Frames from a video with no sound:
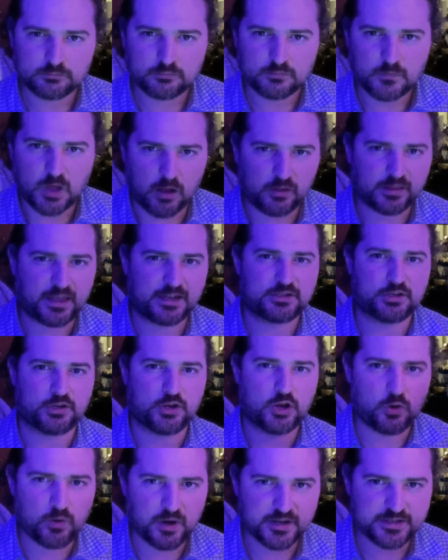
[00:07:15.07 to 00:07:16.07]
I'll get to
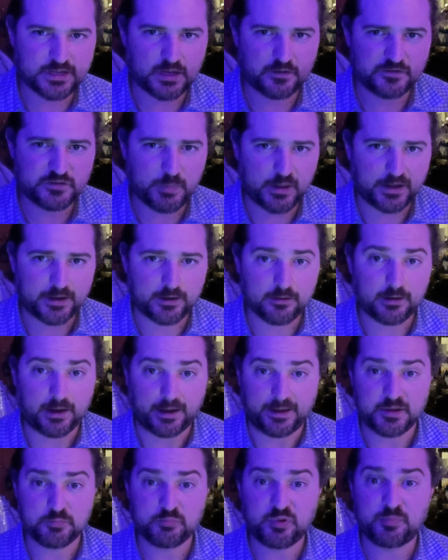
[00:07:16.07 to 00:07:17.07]
know ourselves better
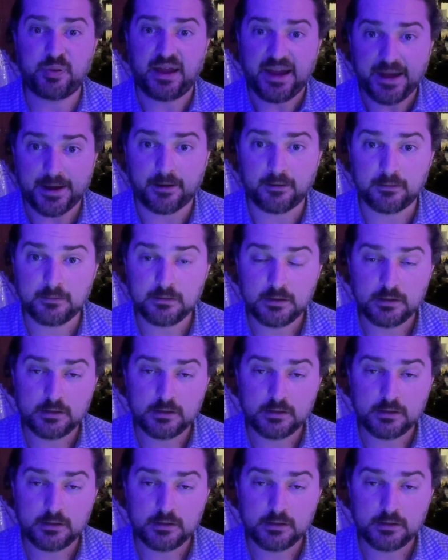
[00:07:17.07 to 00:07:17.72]
and prepare.